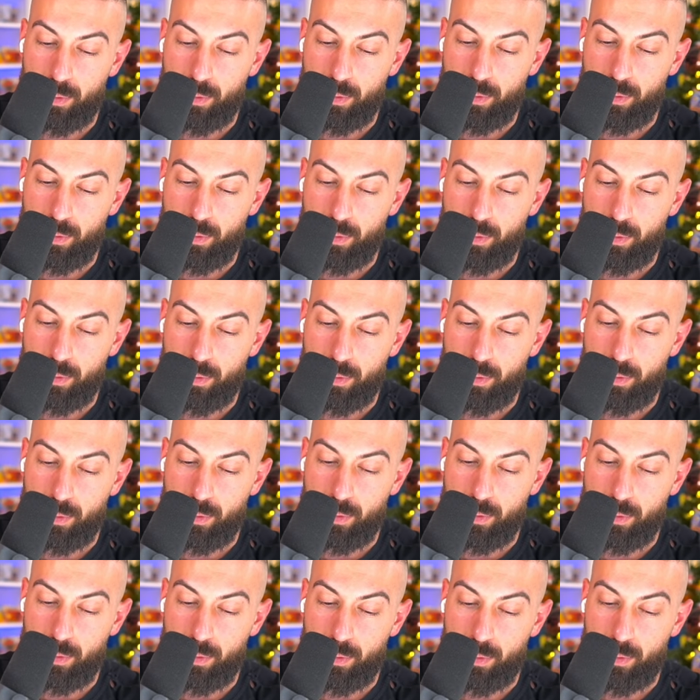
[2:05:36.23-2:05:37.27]
If you haven't,
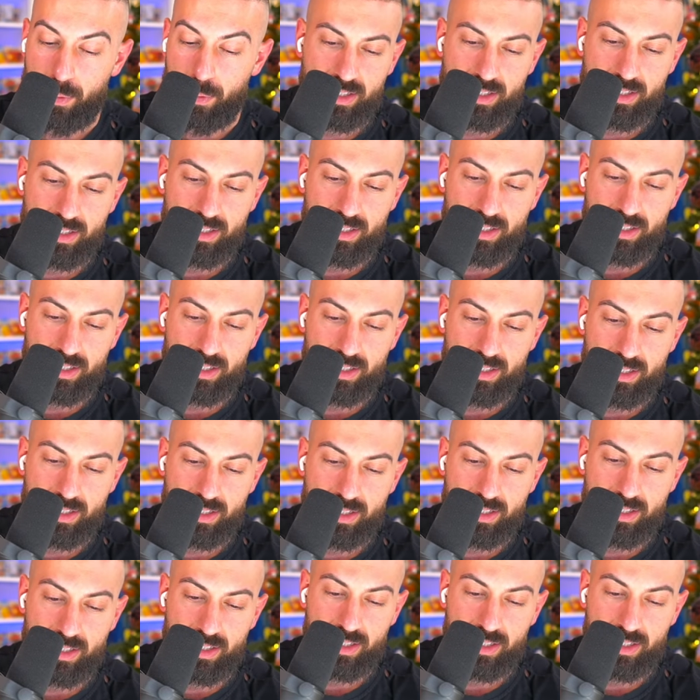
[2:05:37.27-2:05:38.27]
check those videos out to see, get an